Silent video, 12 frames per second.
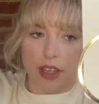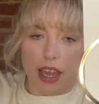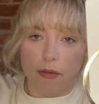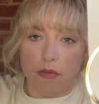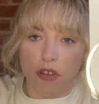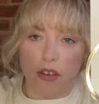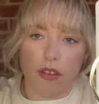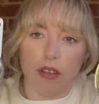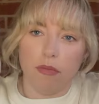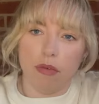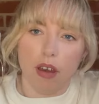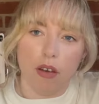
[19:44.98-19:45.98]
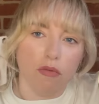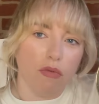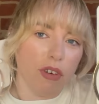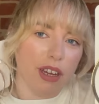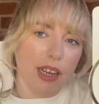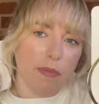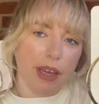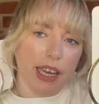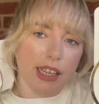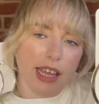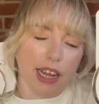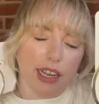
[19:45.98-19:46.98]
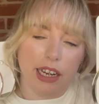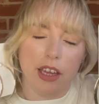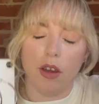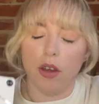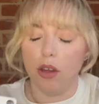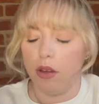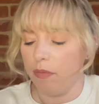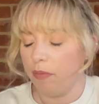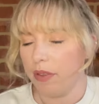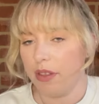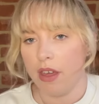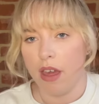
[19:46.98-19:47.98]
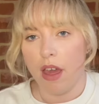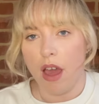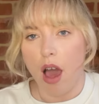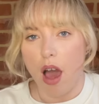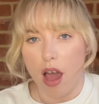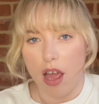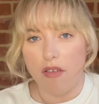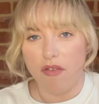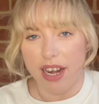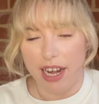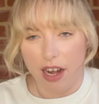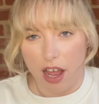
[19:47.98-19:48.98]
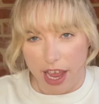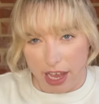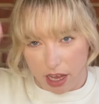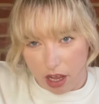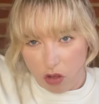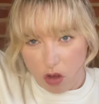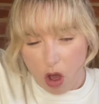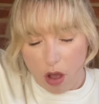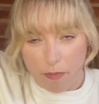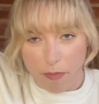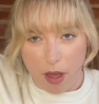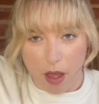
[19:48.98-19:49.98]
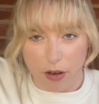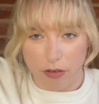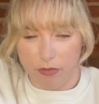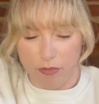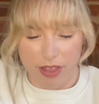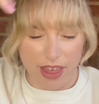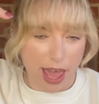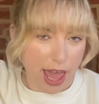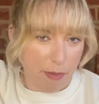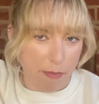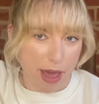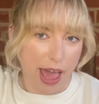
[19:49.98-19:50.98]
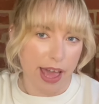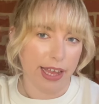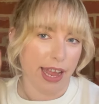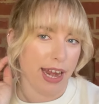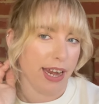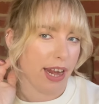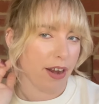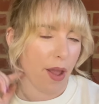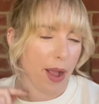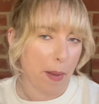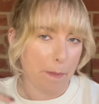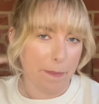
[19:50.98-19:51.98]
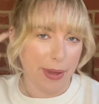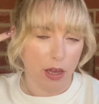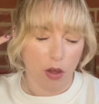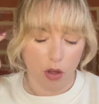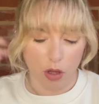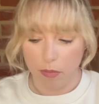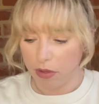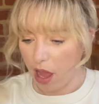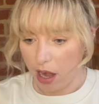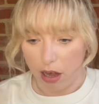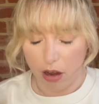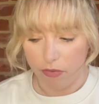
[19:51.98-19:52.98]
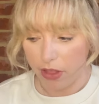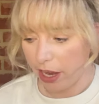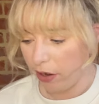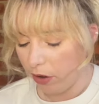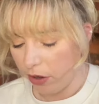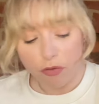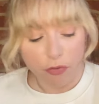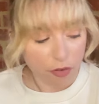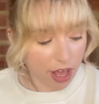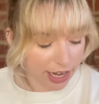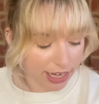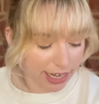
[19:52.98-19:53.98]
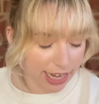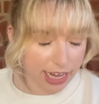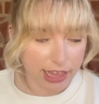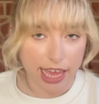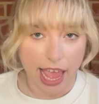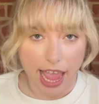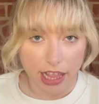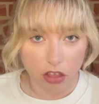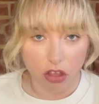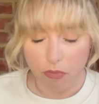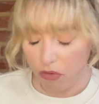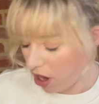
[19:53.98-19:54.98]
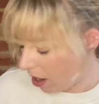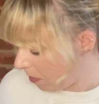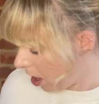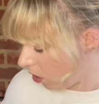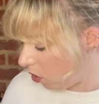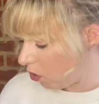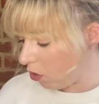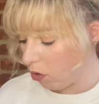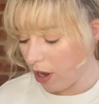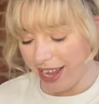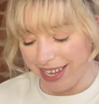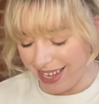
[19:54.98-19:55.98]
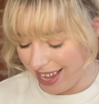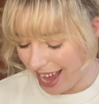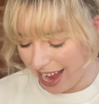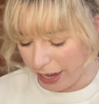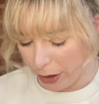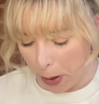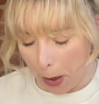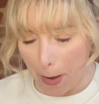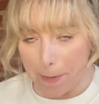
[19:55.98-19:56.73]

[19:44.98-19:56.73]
Yeah, just some really big dangly hoops. I really like a top bun with hair back and then like big hoops. I love that look. Finally, to end the Primark haul again,